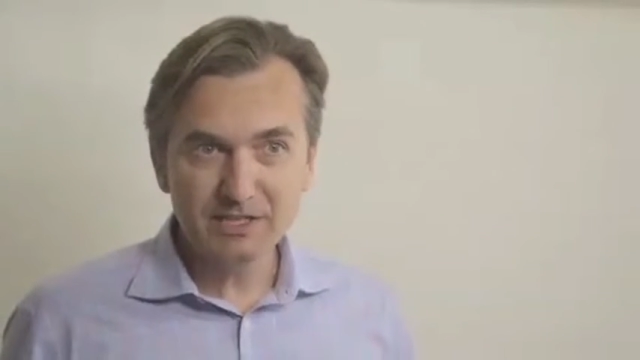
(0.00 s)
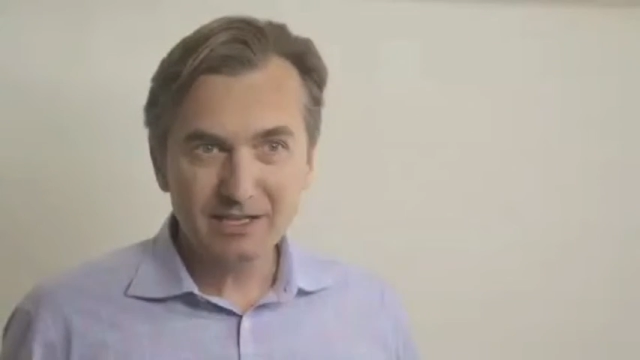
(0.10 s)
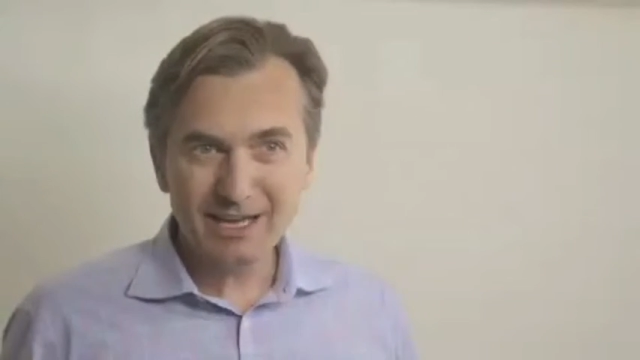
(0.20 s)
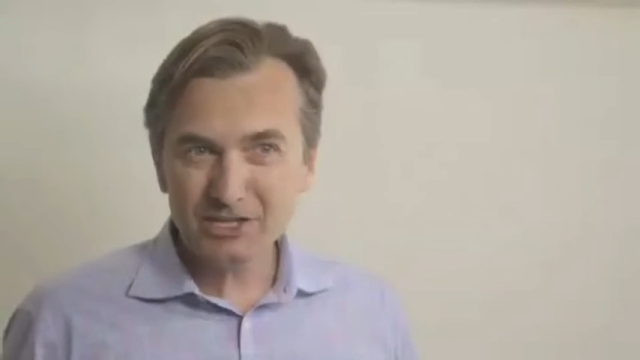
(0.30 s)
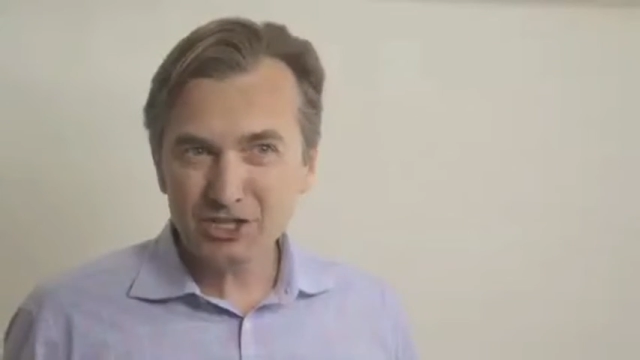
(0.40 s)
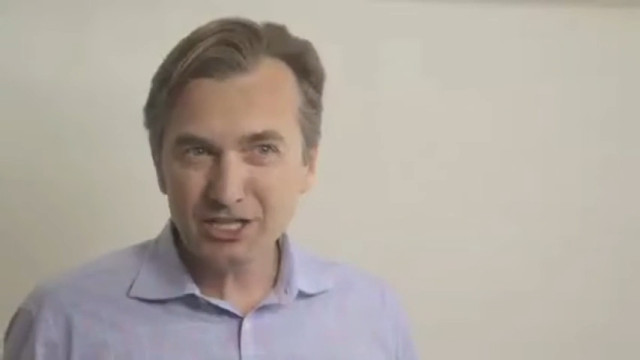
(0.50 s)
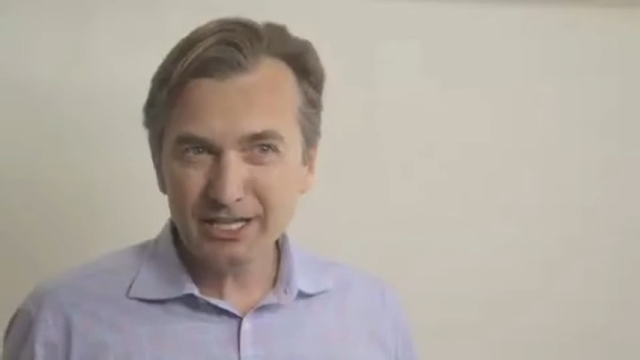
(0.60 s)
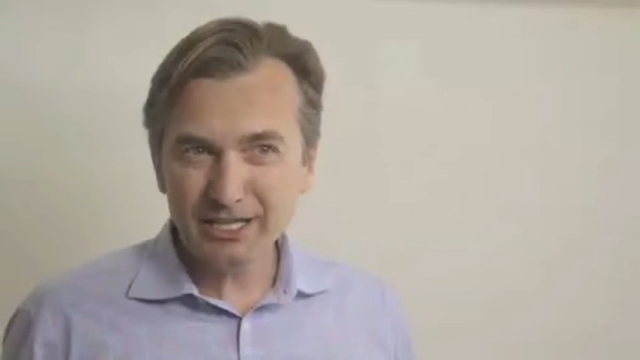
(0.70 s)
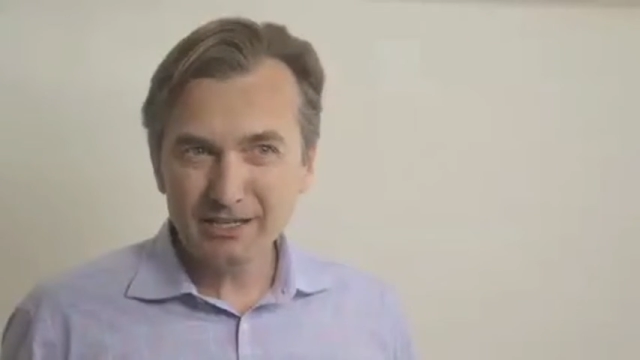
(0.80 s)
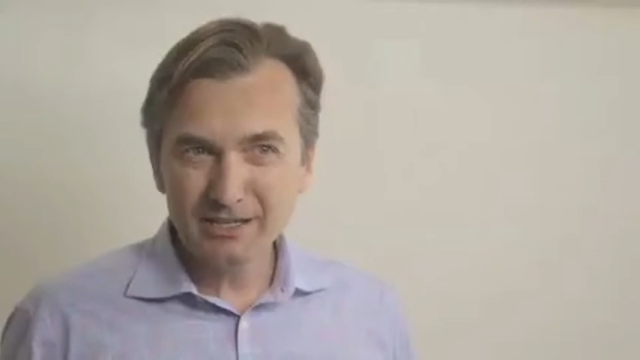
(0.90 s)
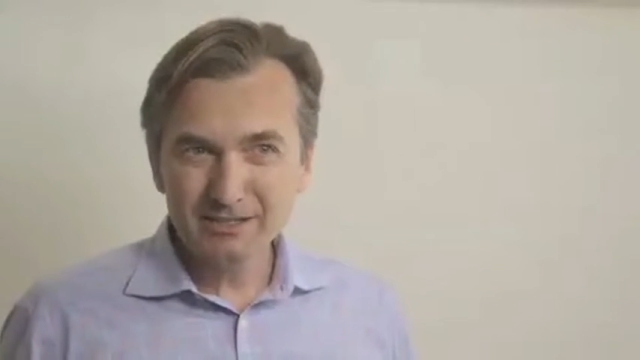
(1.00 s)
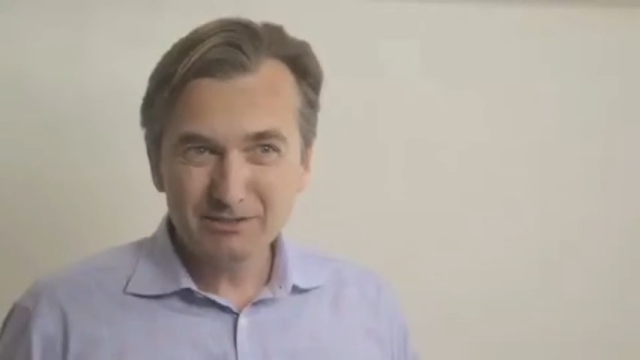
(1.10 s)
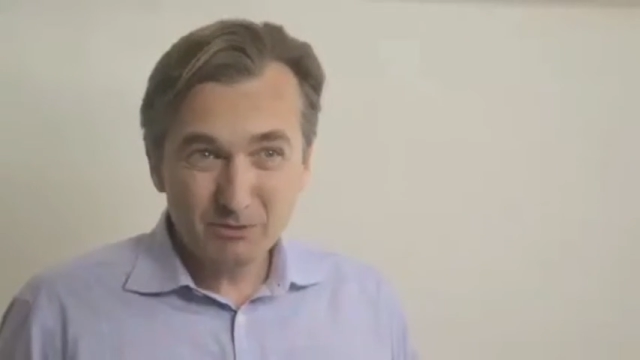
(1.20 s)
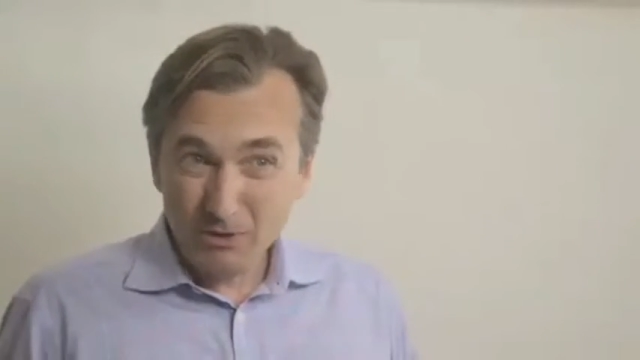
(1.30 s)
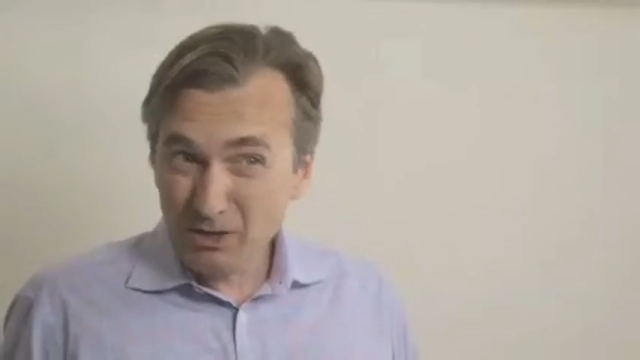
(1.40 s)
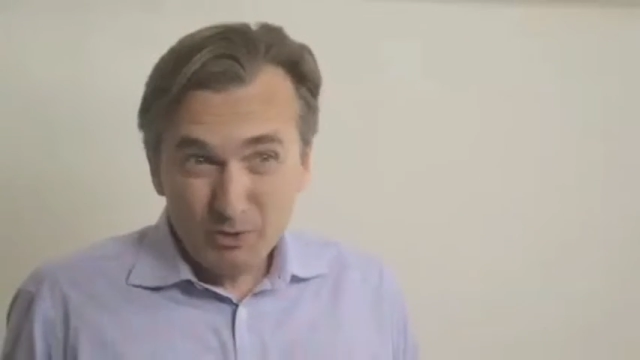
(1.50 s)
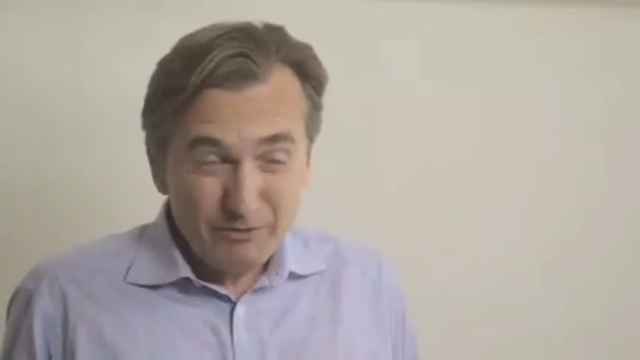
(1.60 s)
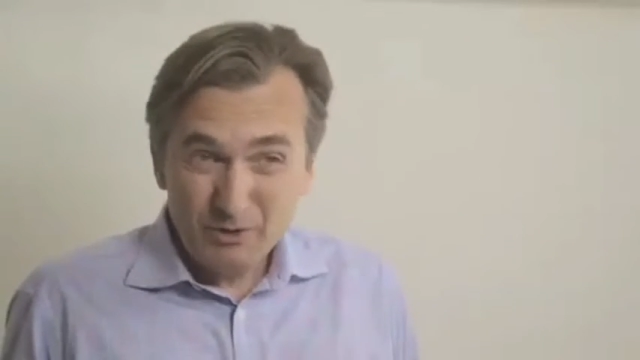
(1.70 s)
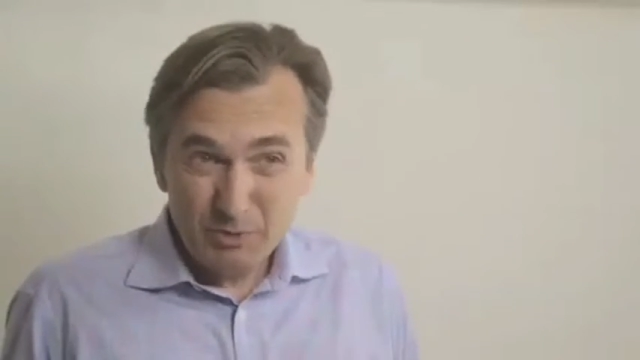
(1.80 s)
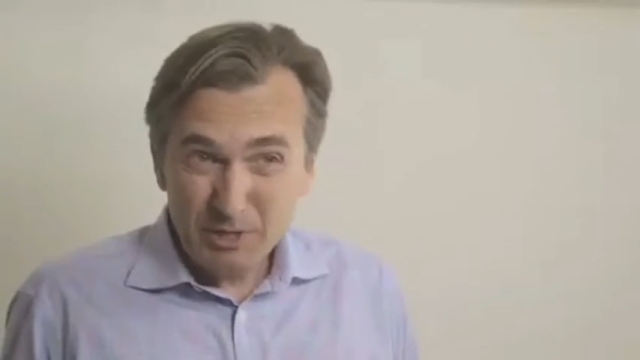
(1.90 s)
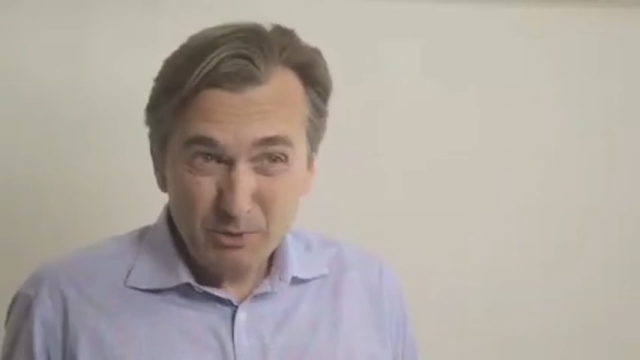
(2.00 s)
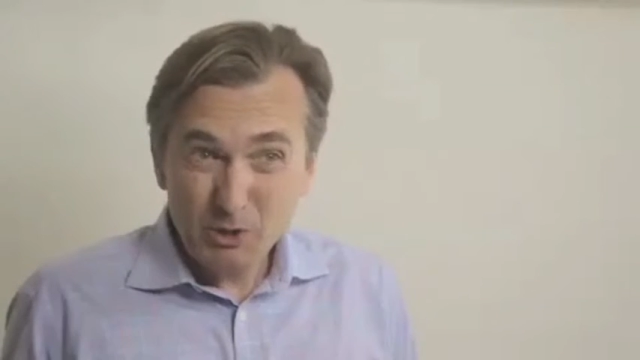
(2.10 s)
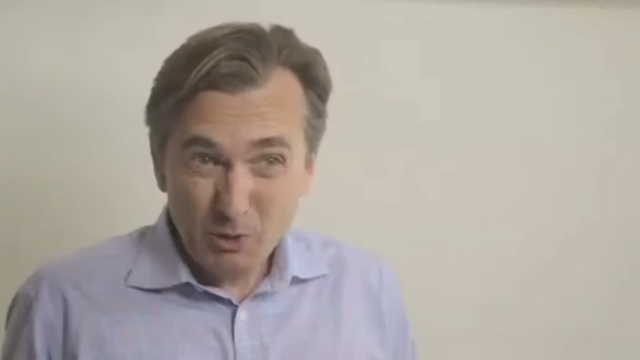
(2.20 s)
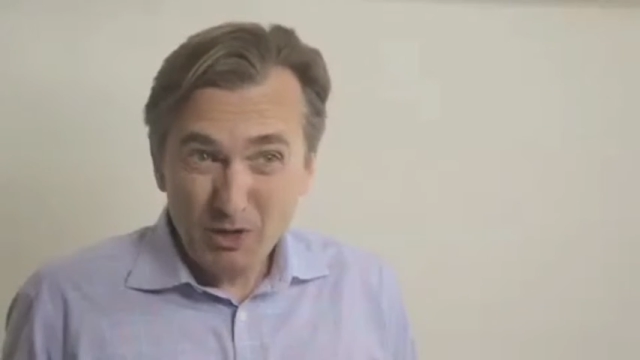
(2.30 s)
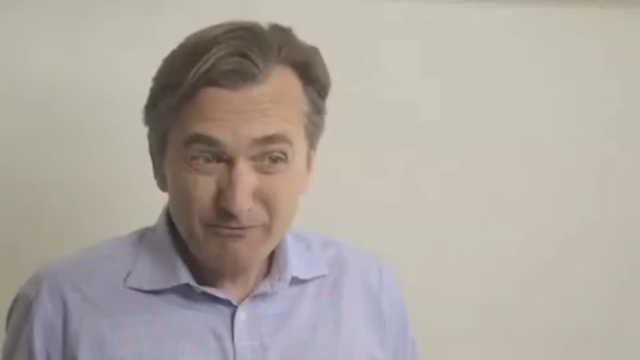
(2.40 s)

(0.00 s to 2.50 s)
Actually, there are quite a few people who are